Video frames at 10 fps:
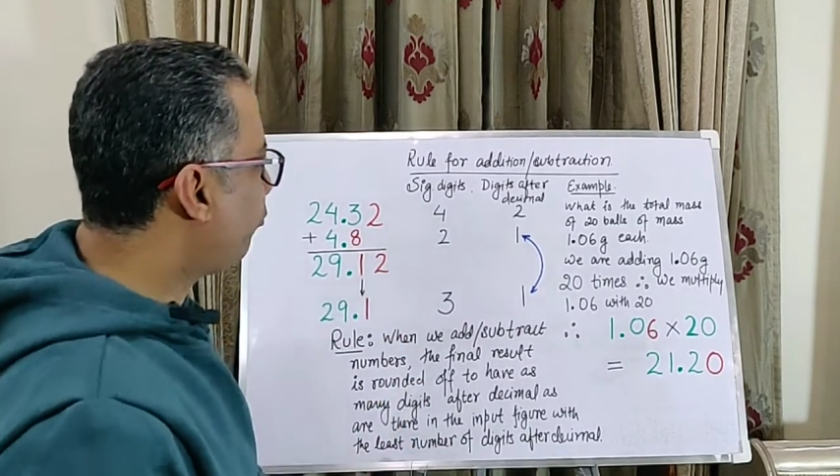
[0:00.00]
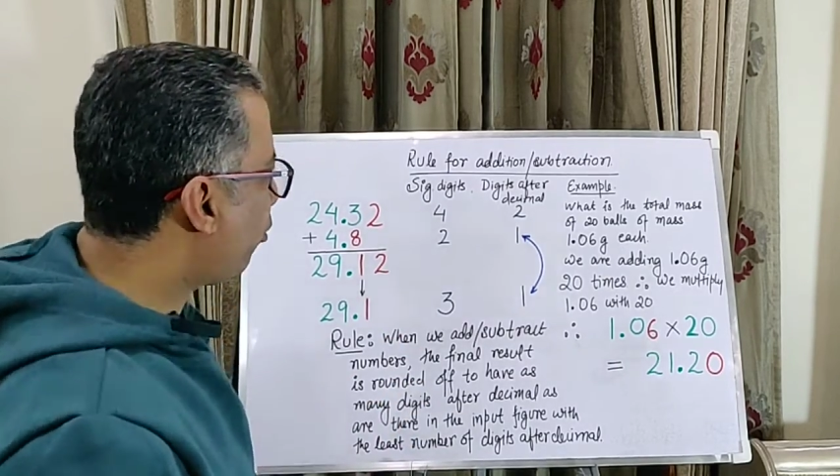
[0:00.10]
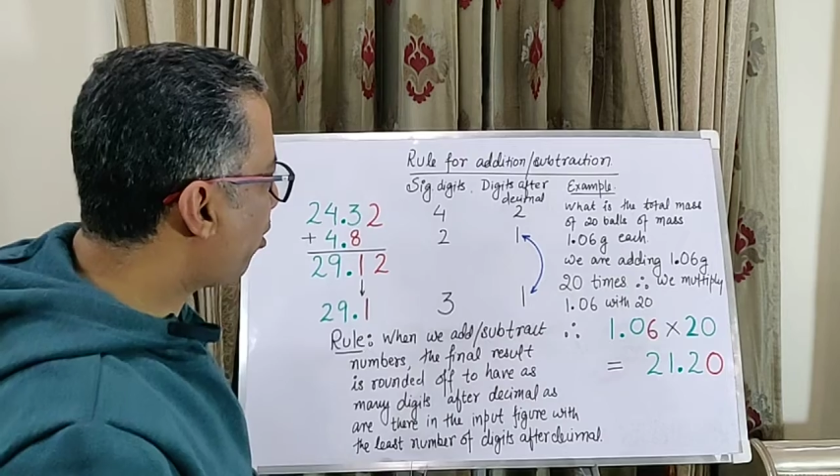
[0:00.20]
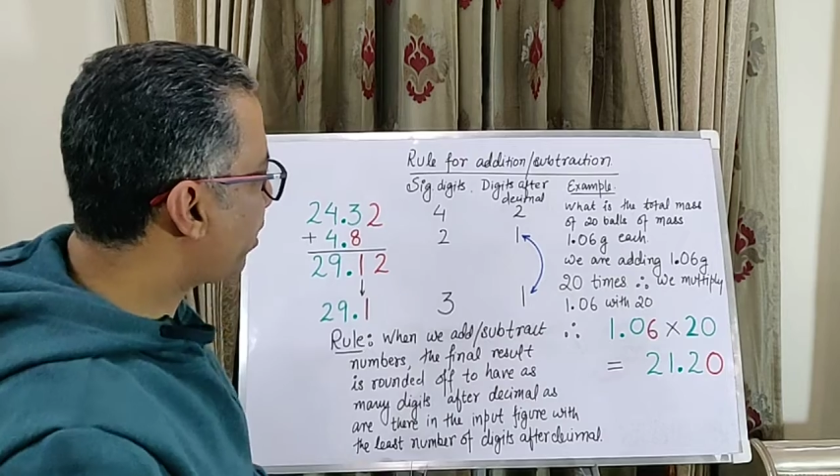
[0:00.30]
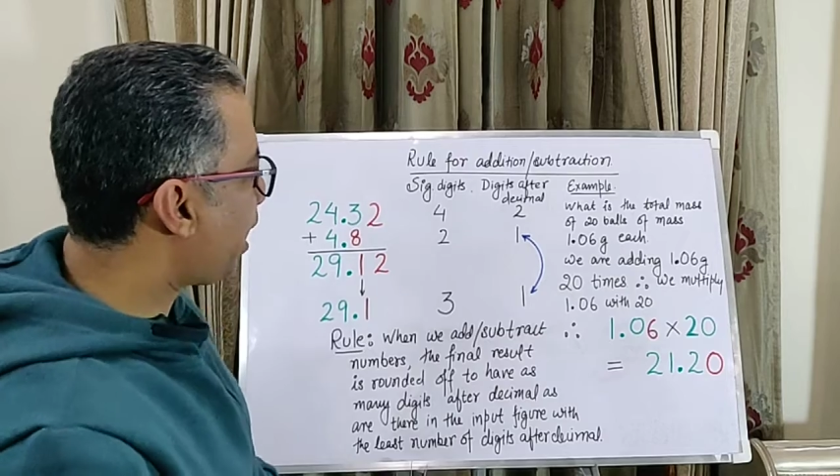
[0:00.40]

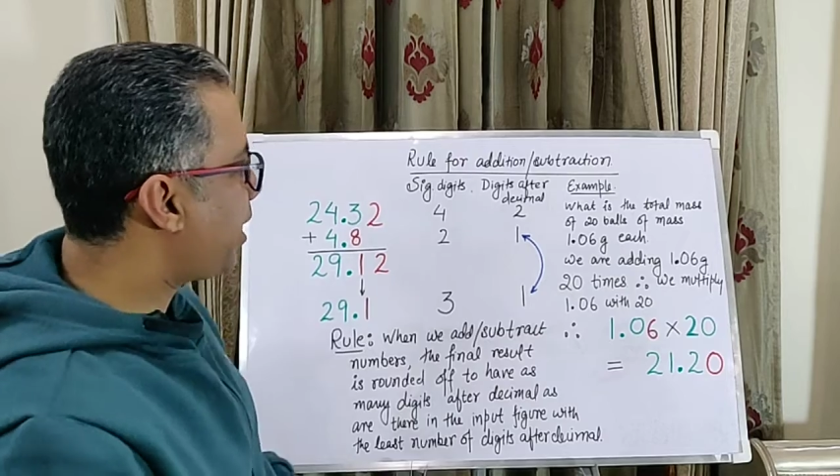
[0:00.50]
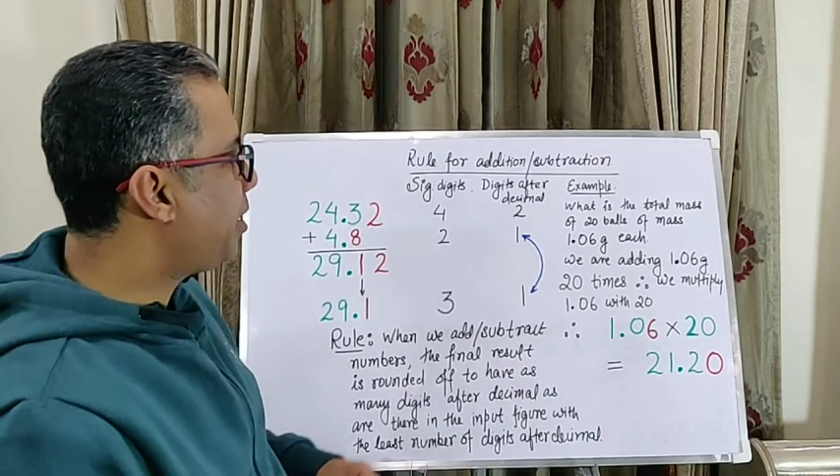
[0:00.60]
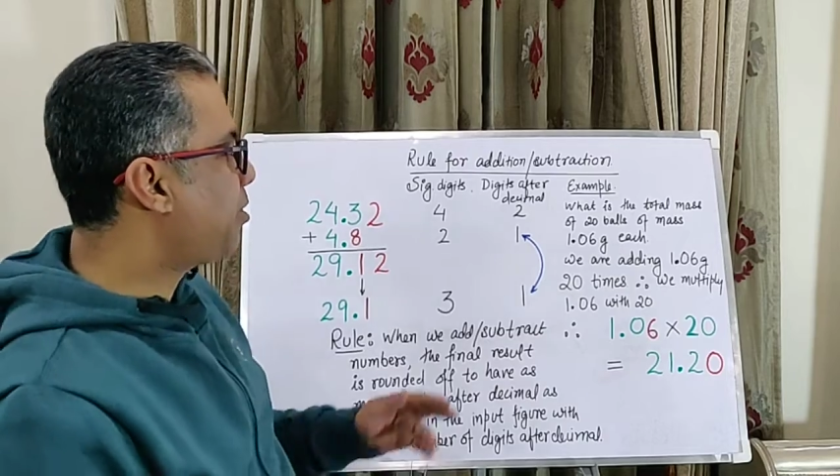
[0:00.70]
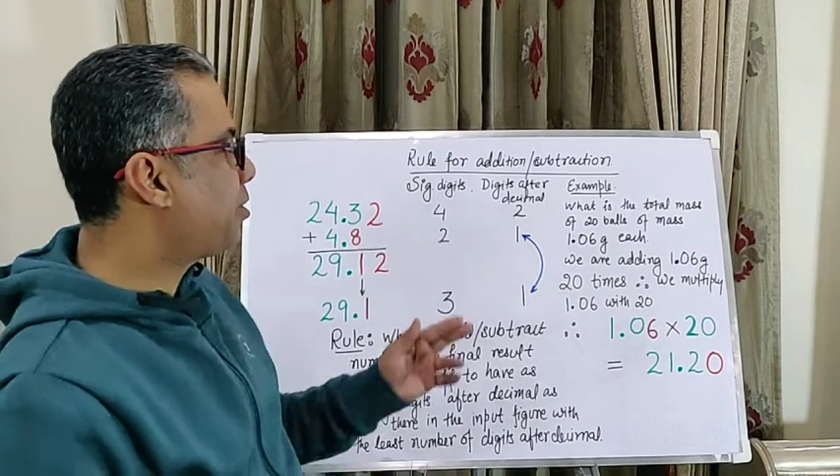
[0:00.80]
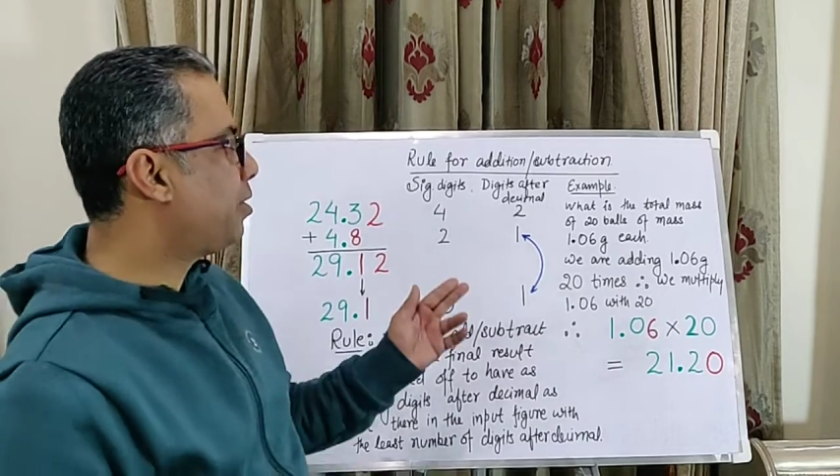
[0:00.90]
for
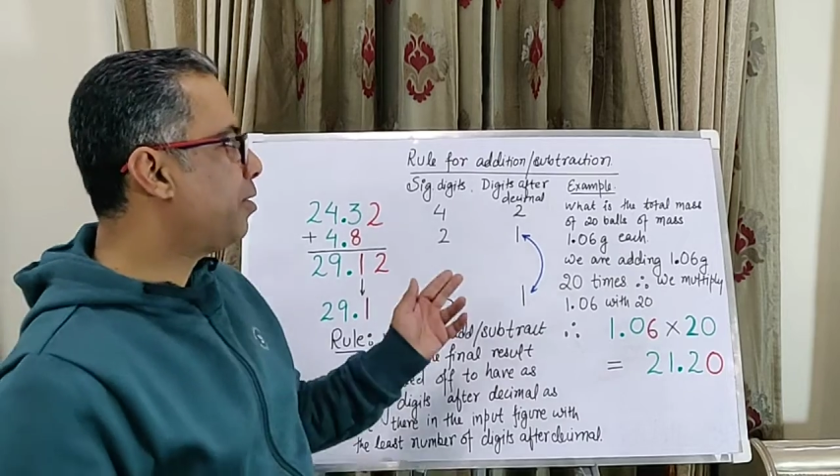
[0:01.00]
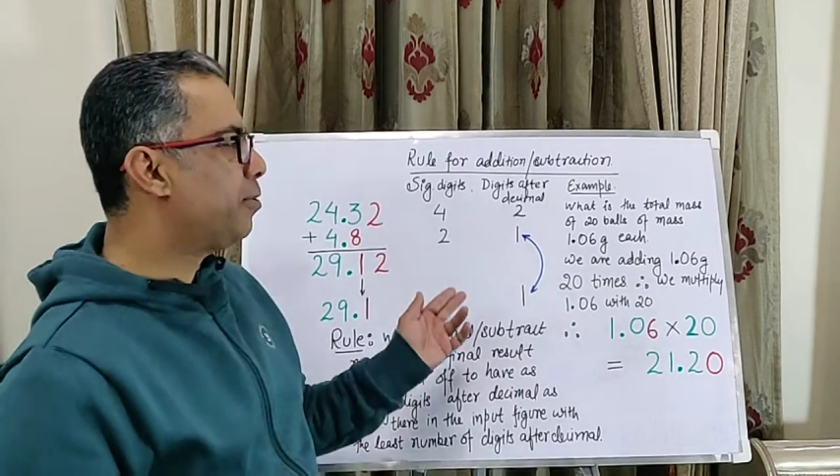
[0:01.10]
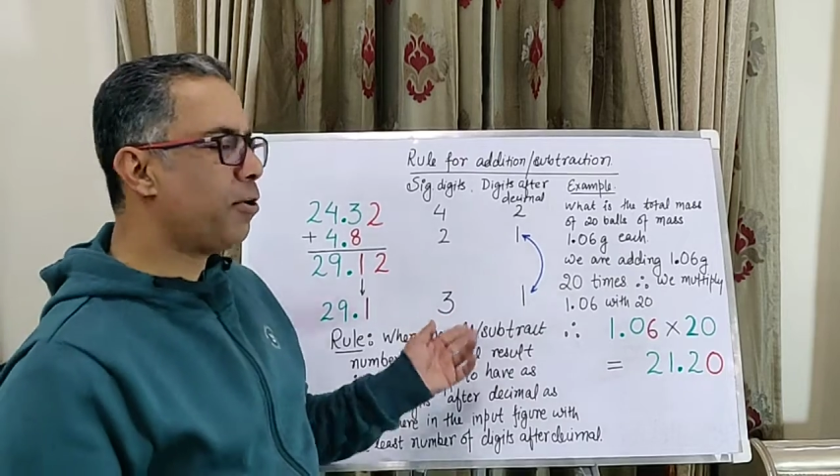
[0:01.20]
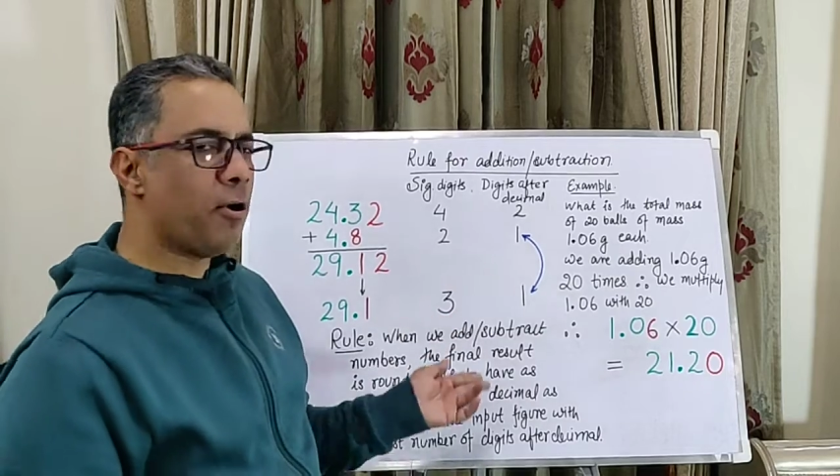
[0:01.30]
addition